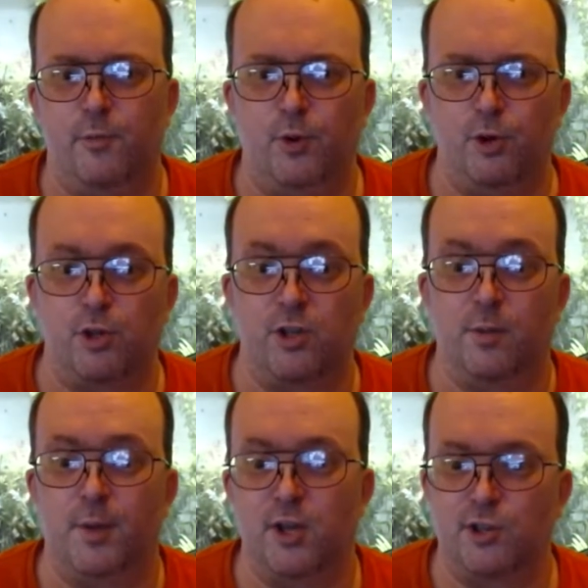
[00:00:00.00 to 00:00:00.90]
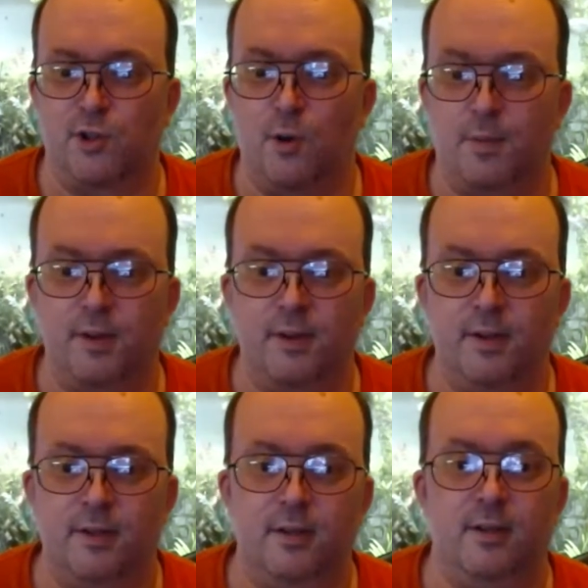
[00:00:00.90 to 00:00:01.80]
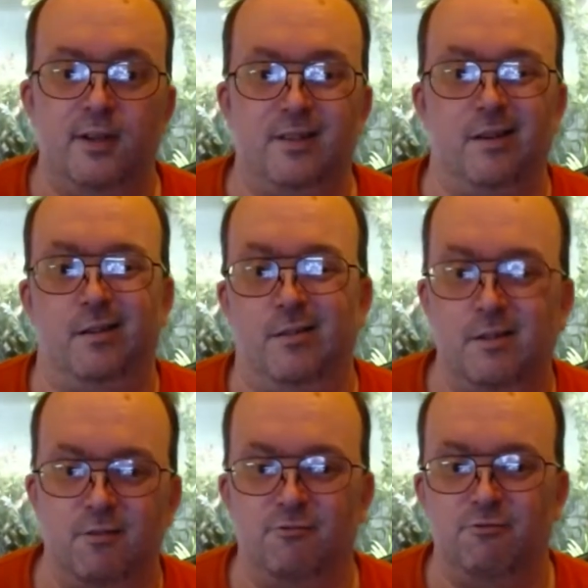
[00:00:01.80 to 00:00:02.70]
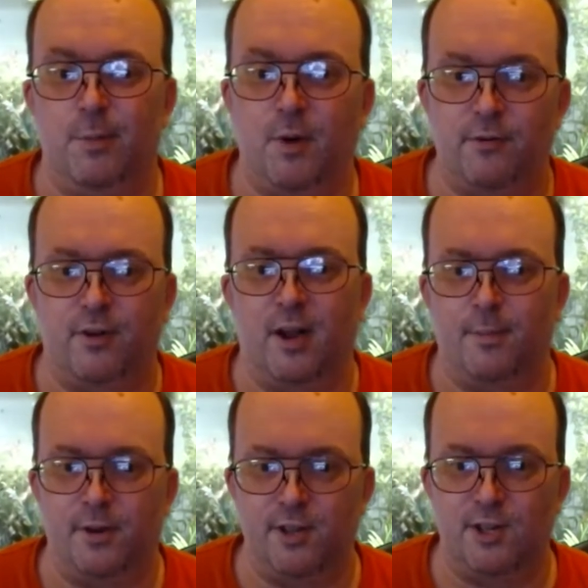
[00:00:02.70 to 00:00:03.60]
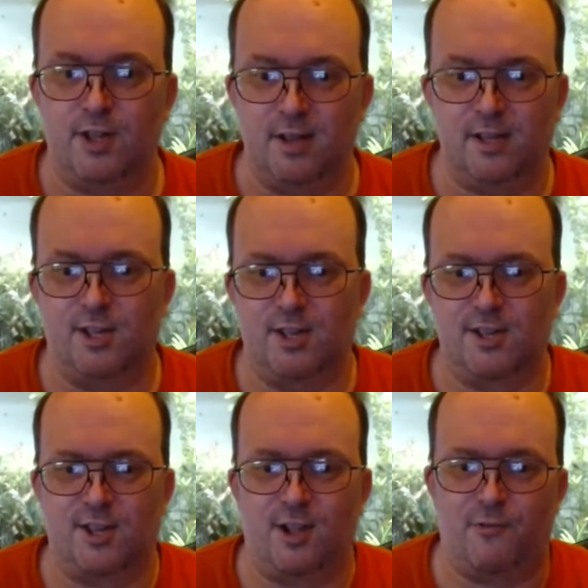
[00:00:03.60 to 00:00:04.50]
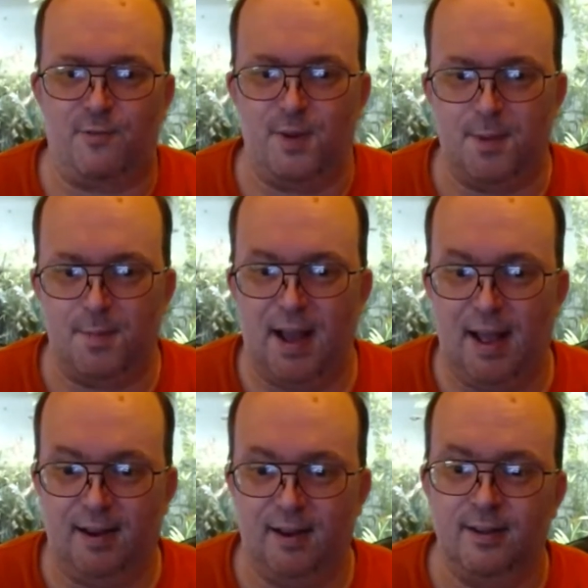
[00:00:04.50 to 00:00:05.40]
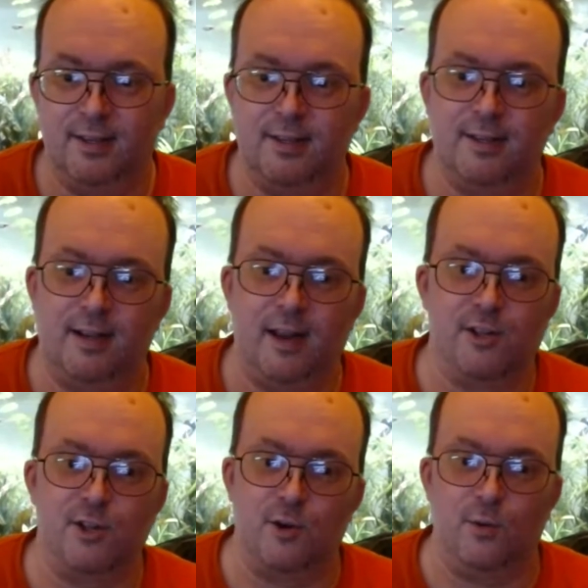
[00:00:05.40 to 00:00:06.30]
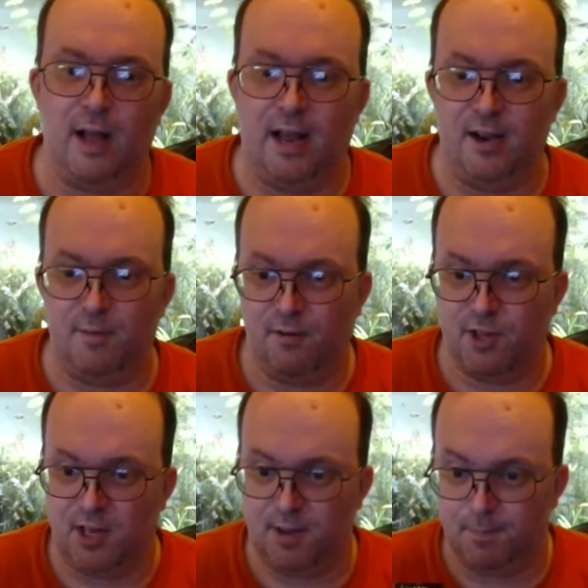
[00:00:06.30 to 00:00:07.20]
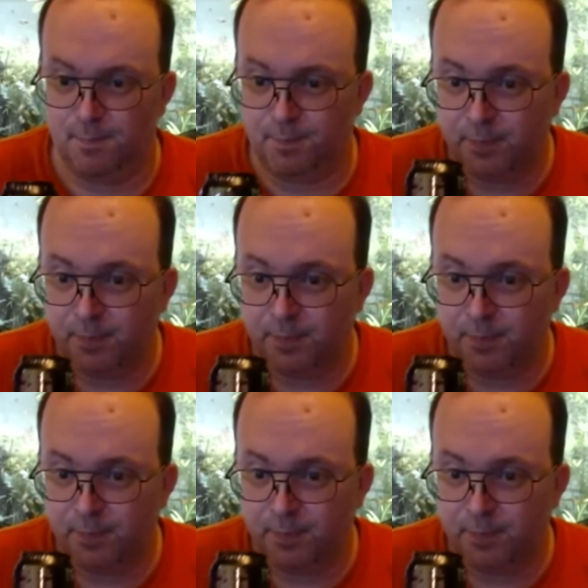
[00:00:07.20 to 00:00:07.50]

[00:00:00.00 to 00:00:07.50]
bush to the bus stop, like rip off a couple of sticks, stuff them in my bag, get to school, hand them off to him.